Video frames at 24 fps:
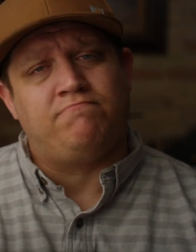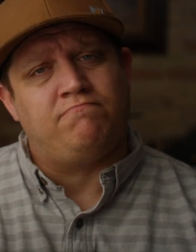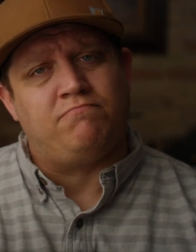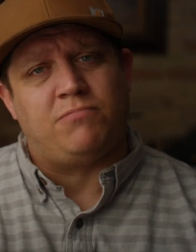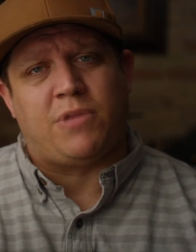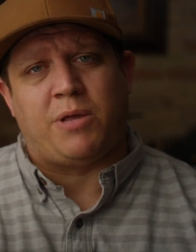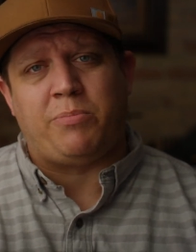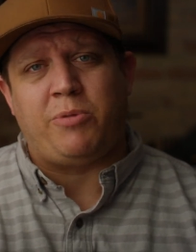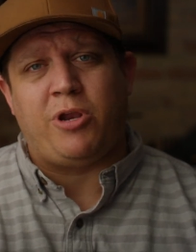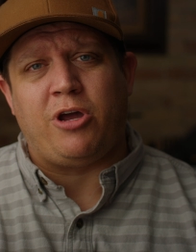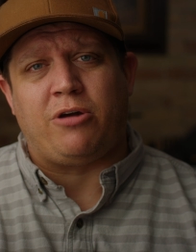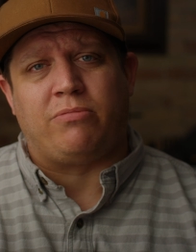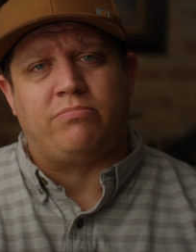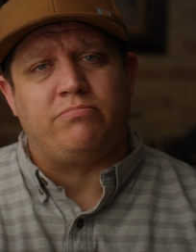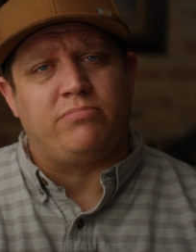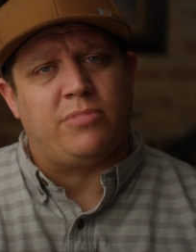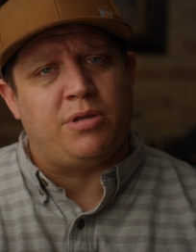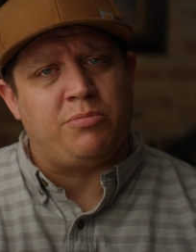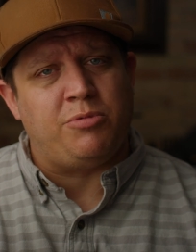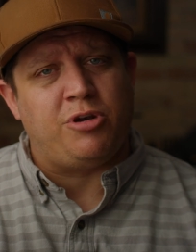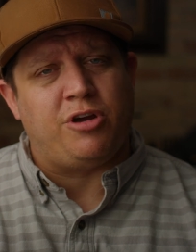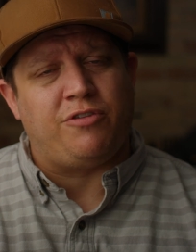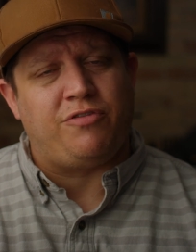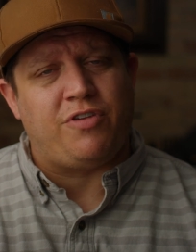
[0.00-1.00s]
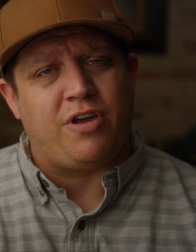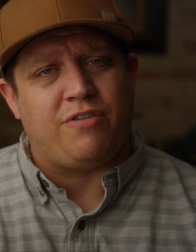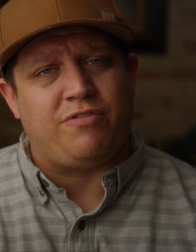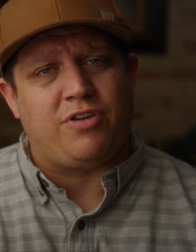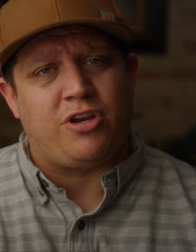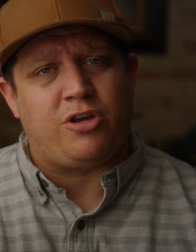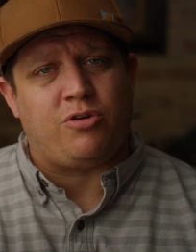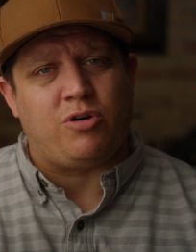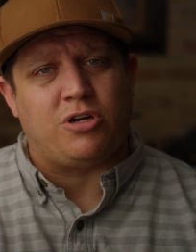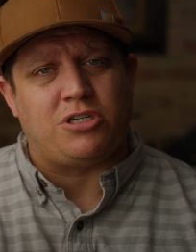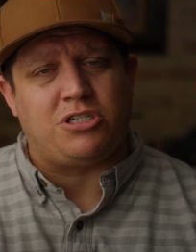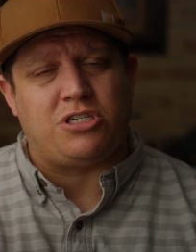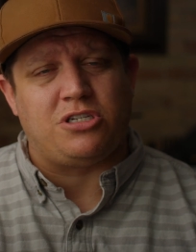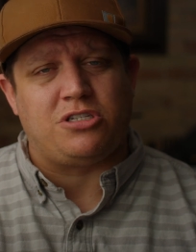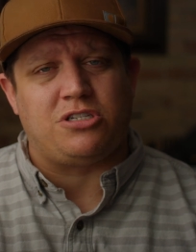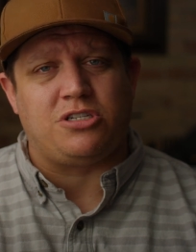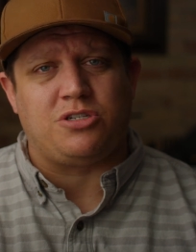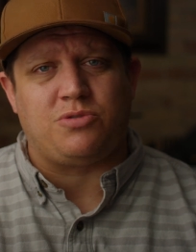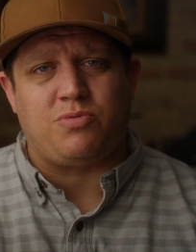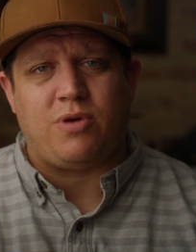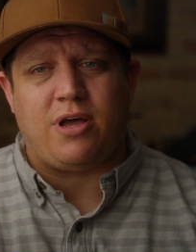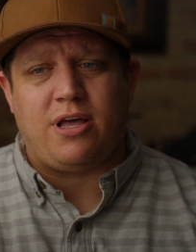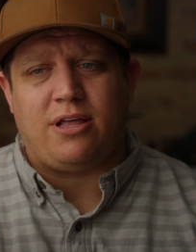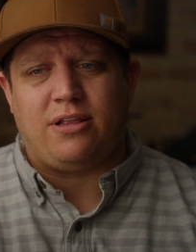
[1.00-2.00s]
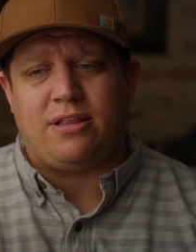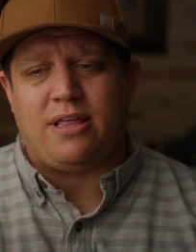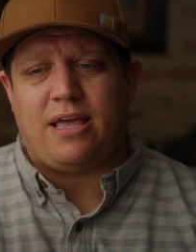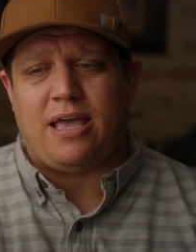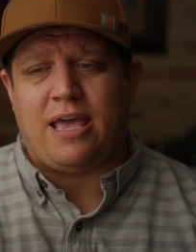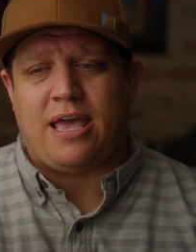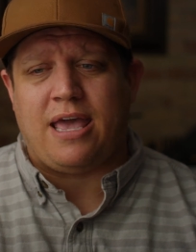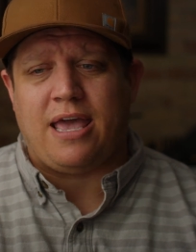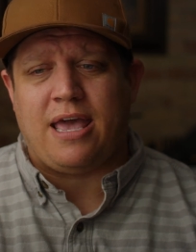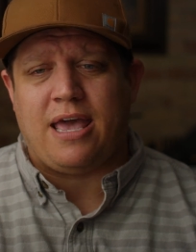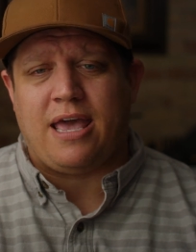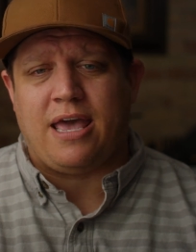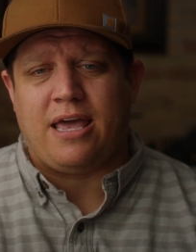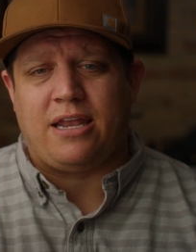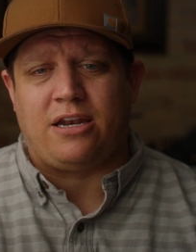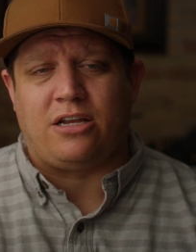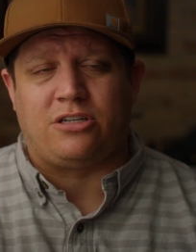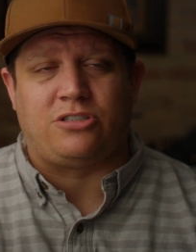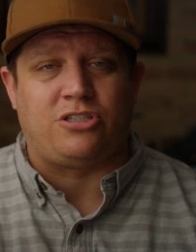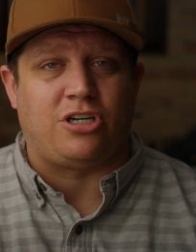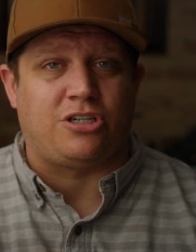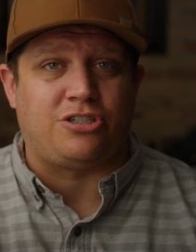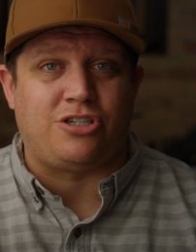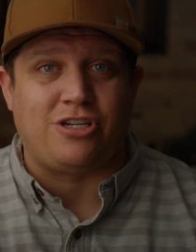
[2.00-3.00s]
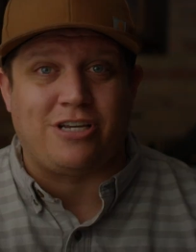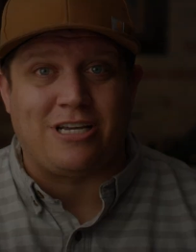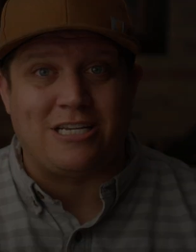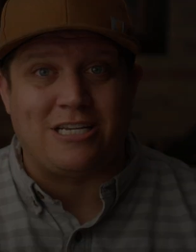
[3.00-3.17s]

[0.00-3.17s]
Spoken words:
Let me know if you have any questions as well, and I'll talk to you